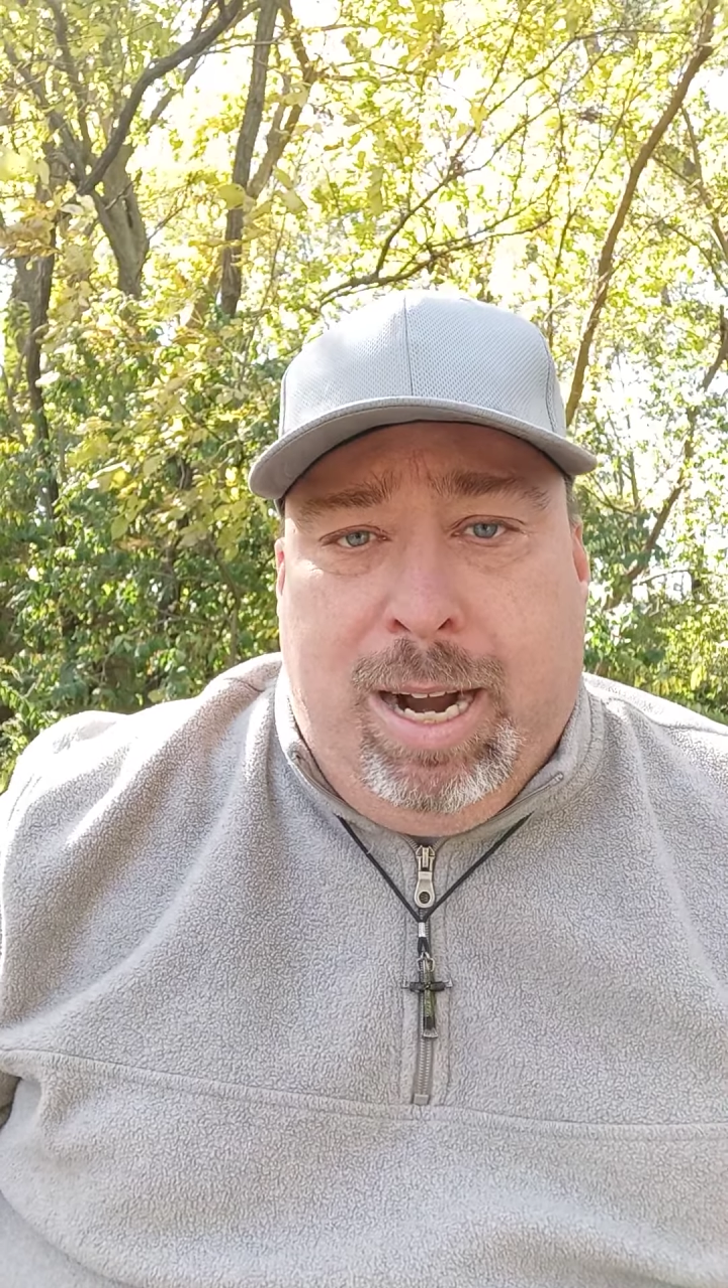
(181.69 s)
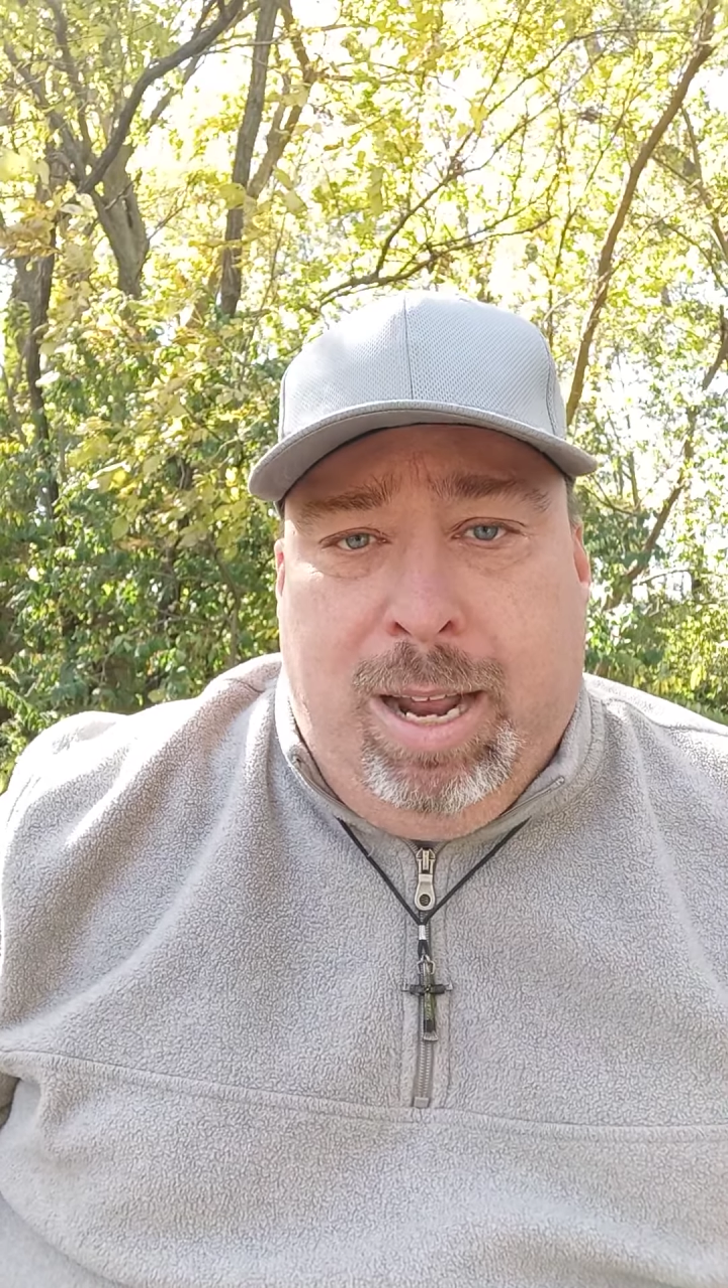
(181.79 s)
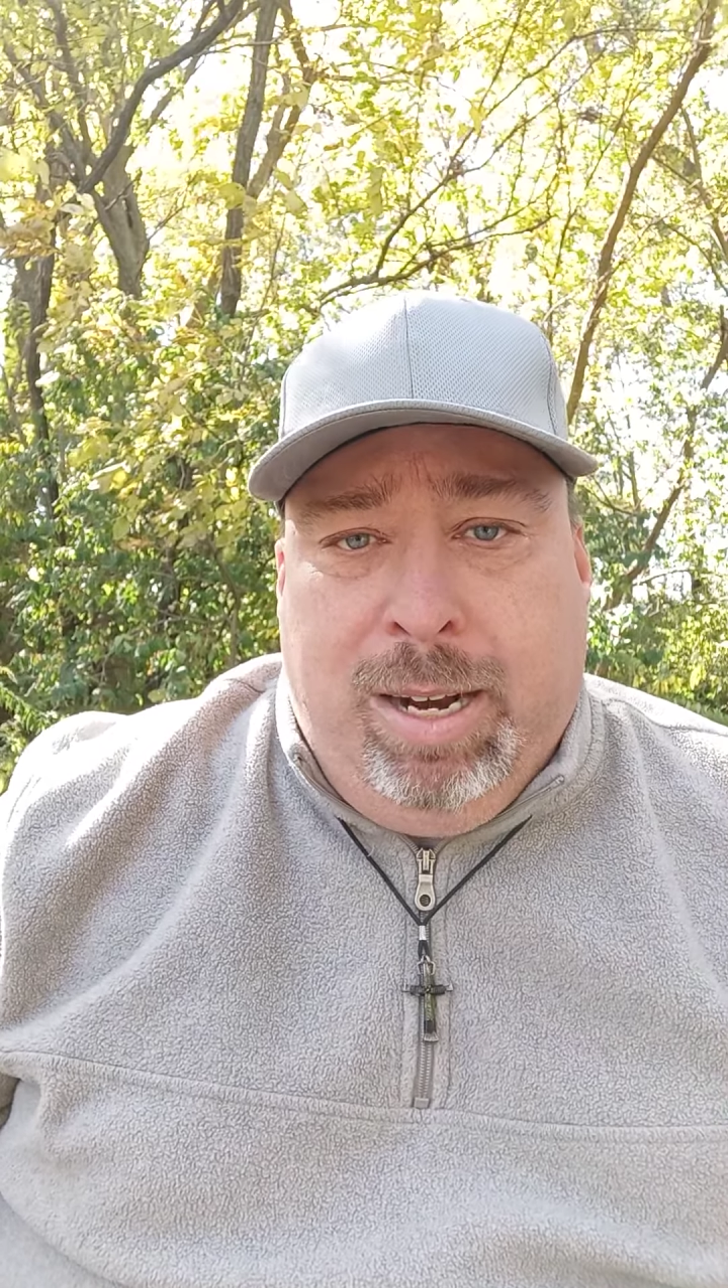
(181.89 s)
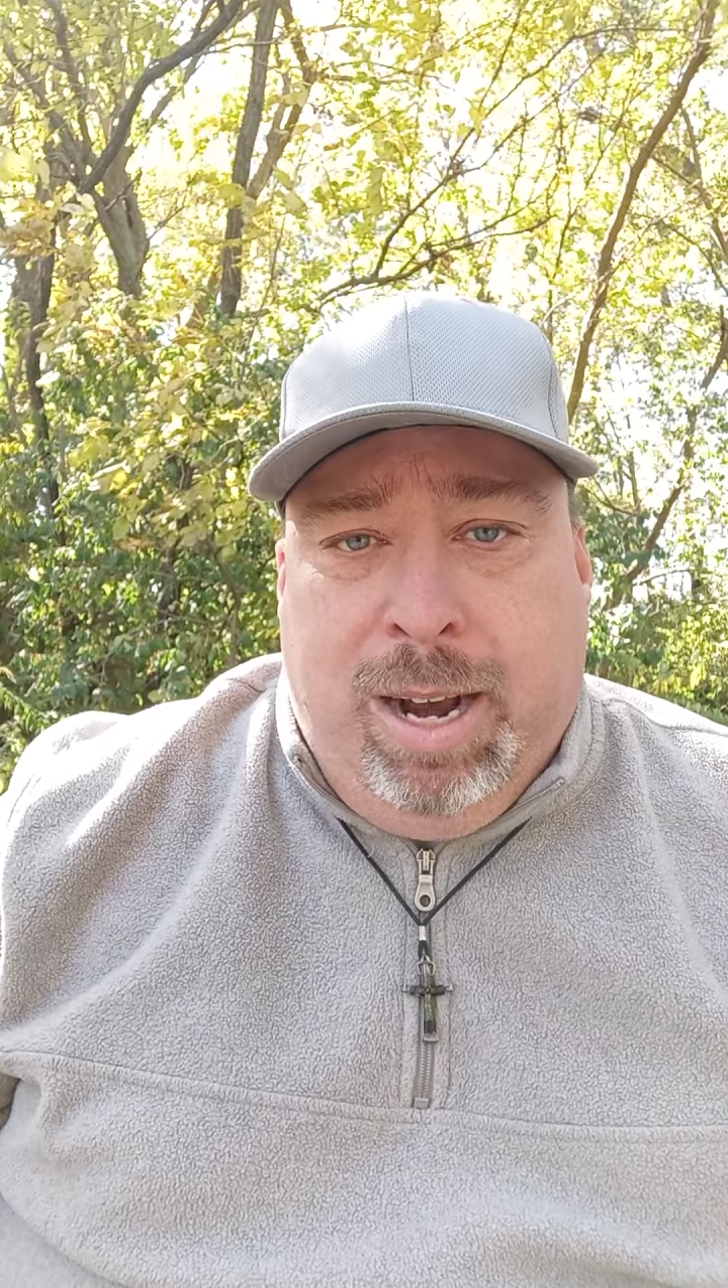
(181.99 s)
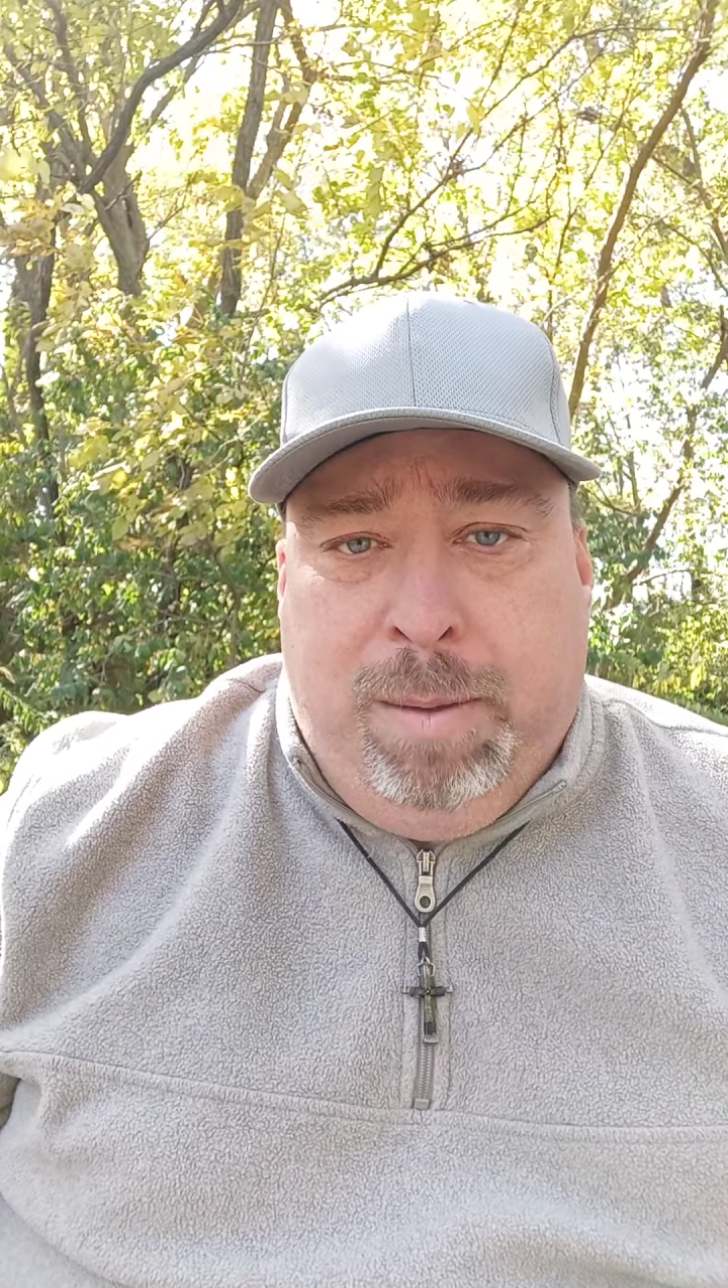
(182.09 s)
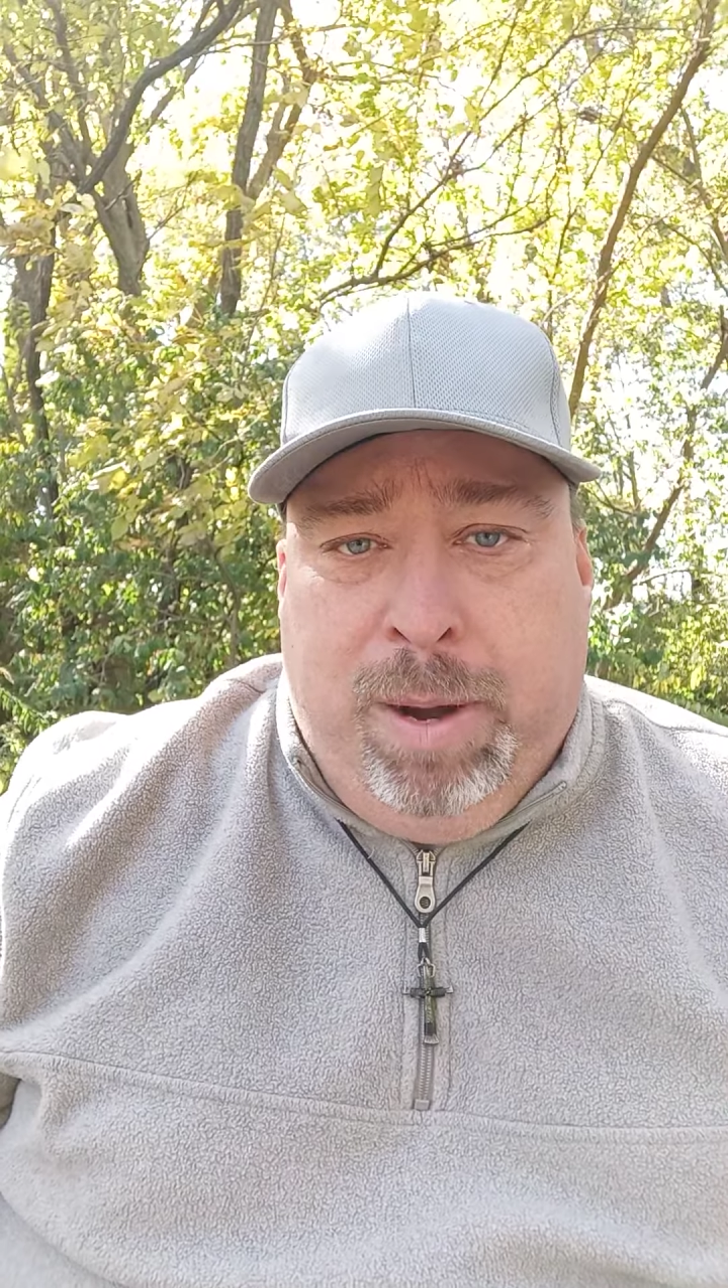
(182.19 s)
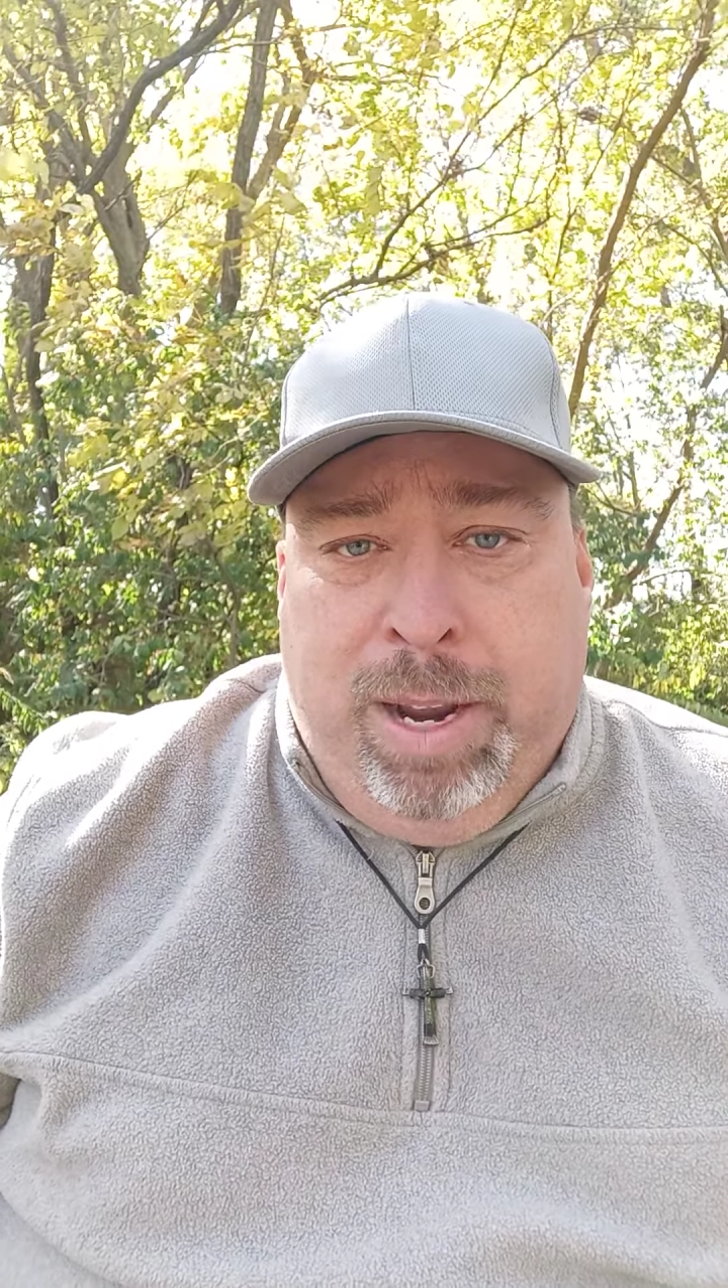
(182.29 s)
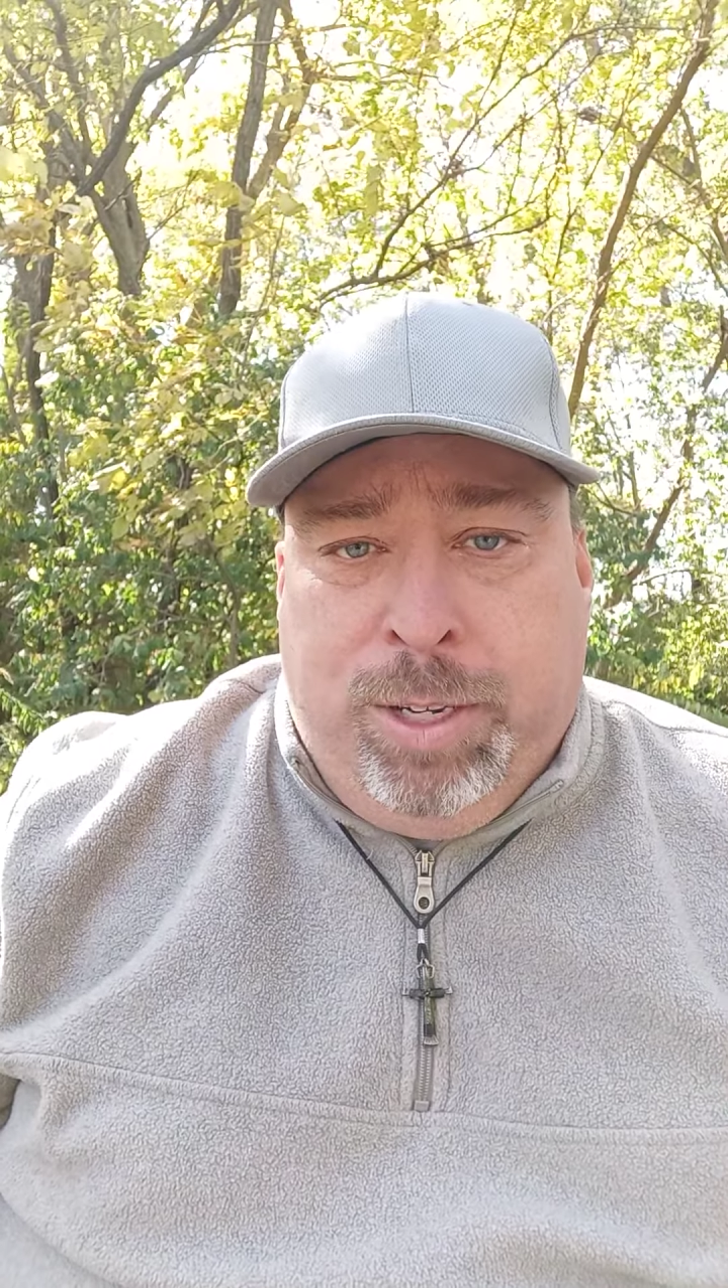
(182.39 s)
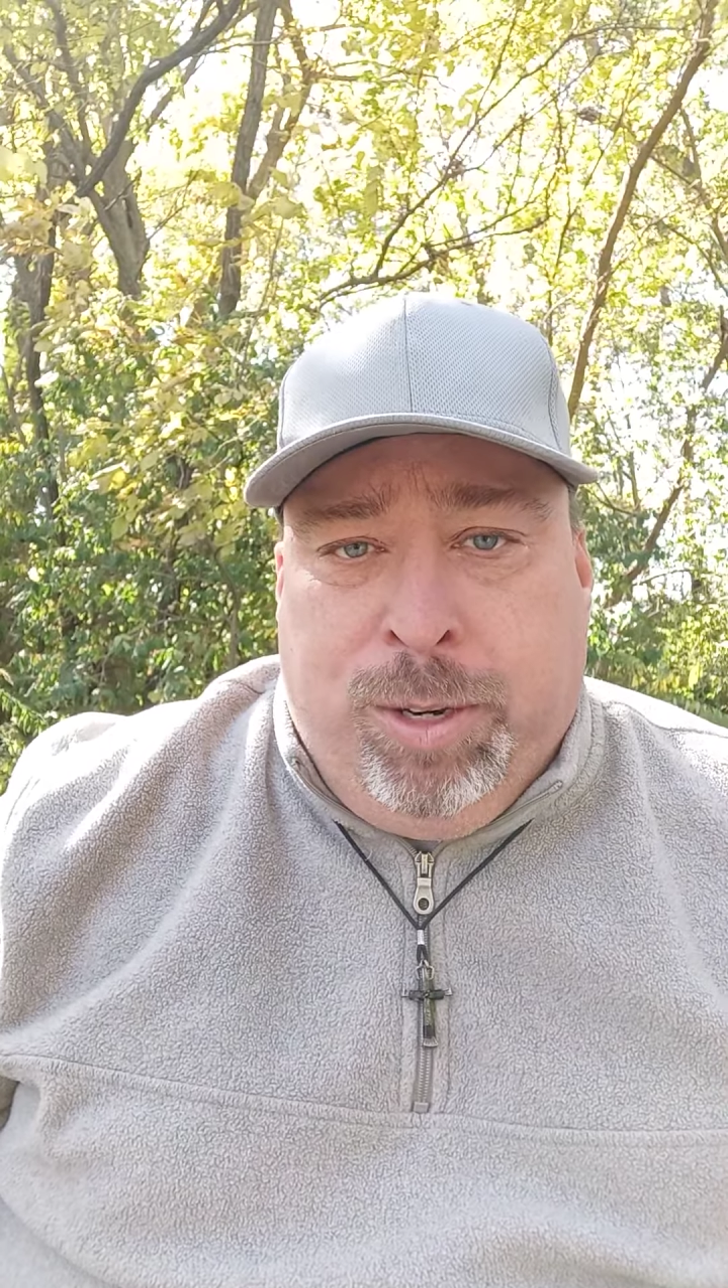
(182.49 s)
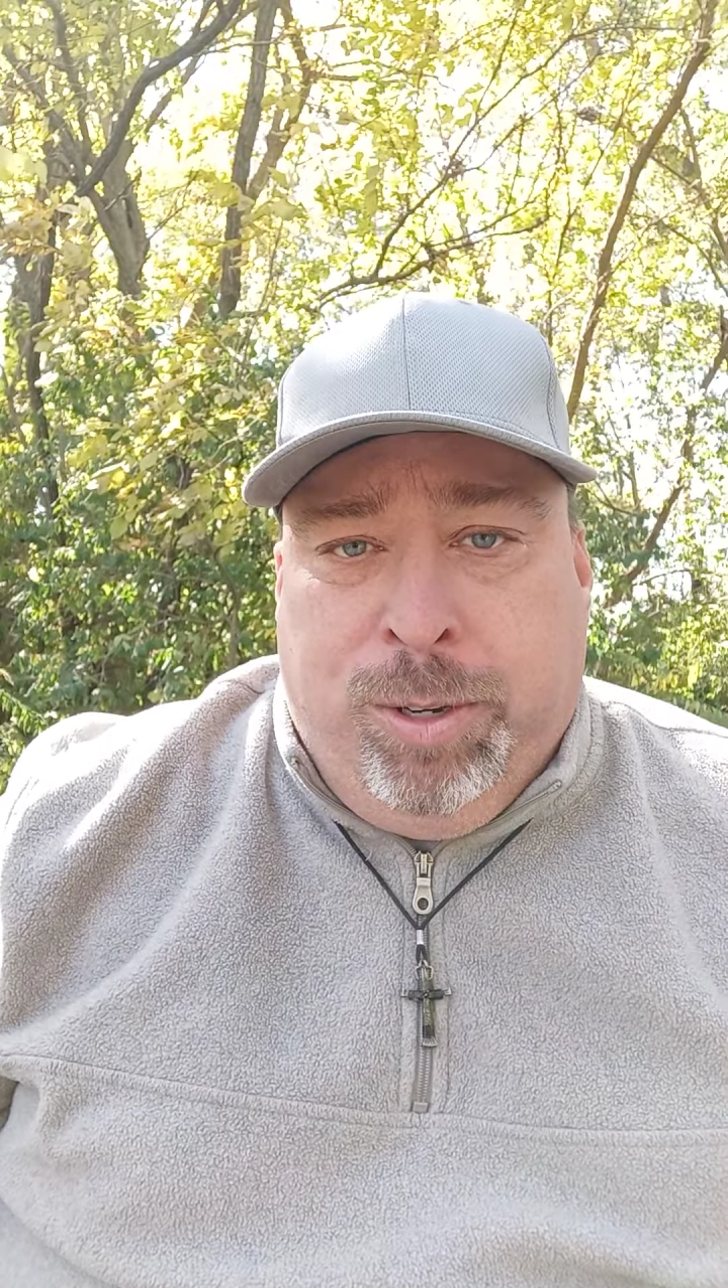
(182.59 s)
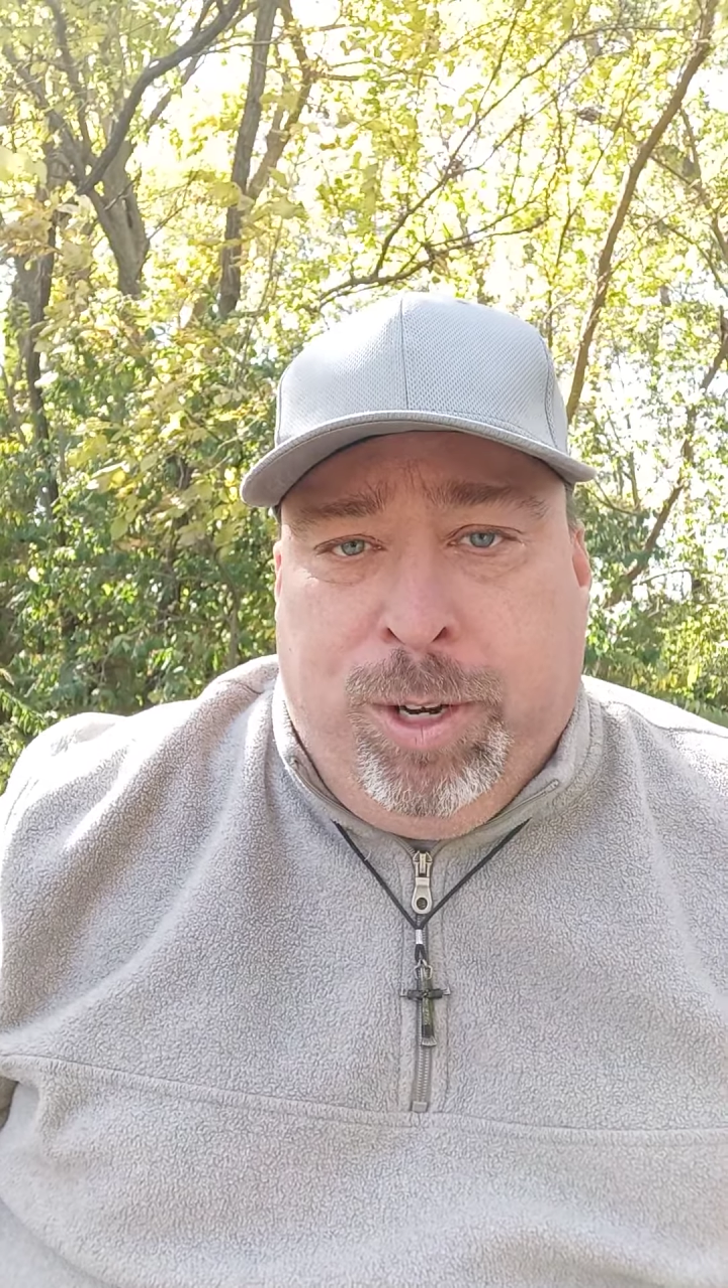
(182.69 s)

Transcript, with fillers: non-denominational